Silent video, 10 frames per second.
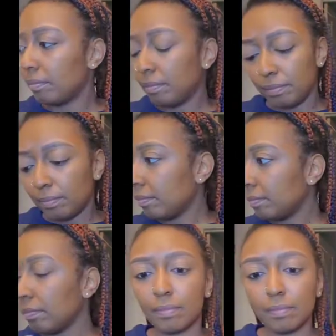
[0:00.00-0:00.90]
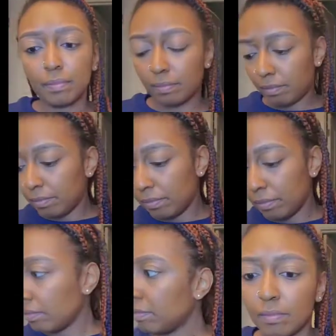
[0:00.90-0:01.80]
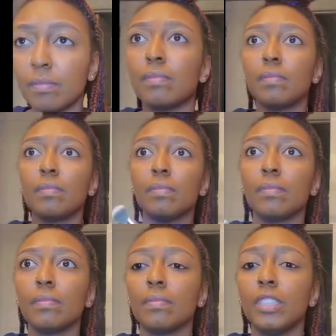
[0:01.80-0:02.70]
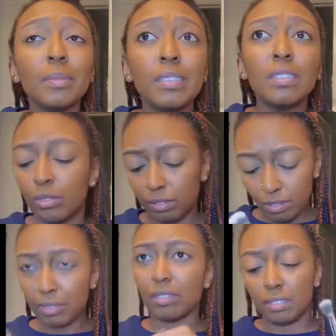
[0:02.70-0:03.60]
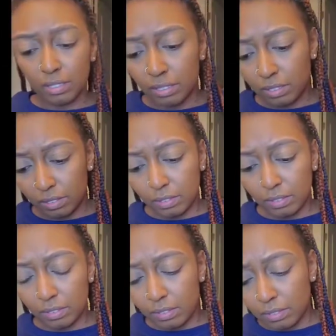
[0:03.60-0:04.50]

we meet him there? Or did we meet him afterwards?